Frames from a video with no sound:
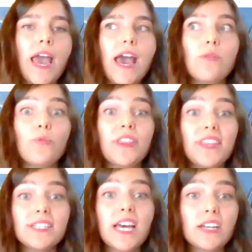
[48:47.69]
And
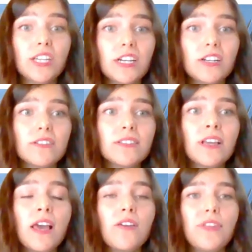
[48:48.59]
within 10 years,
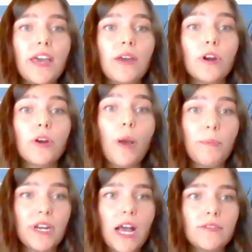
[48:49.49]
they were
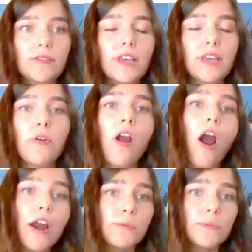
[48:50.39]
weaponized. They were
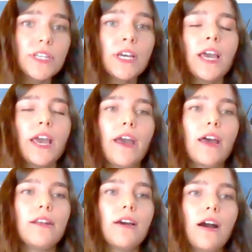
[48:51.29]
armed
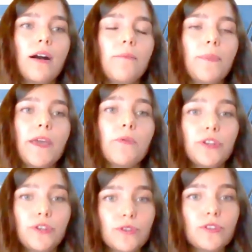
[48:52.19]
and they were
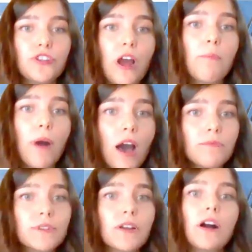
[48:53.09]
used to drop
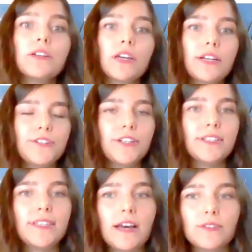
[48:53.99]
bombs on countries
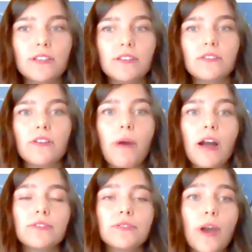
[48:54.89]
thousands of
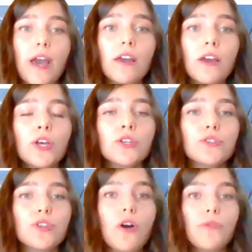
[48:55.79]
miles away.
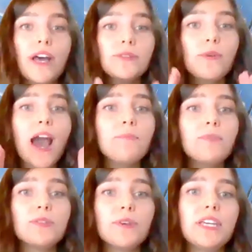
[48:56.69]
So that's what
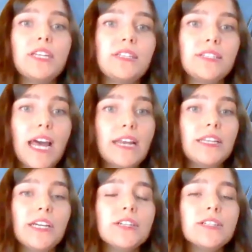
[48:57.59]
happens within 10
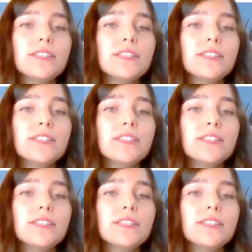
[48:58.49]
years.